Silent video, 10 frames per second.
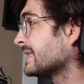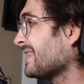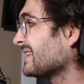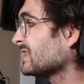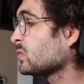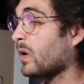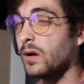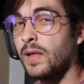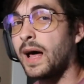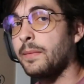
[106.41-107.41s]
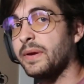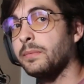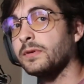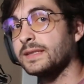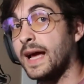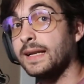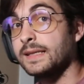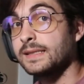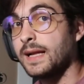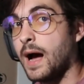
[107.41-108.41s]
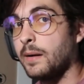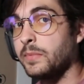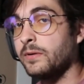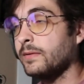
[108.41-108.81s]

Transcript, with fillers: And see, this is where a lot of people tend to stop.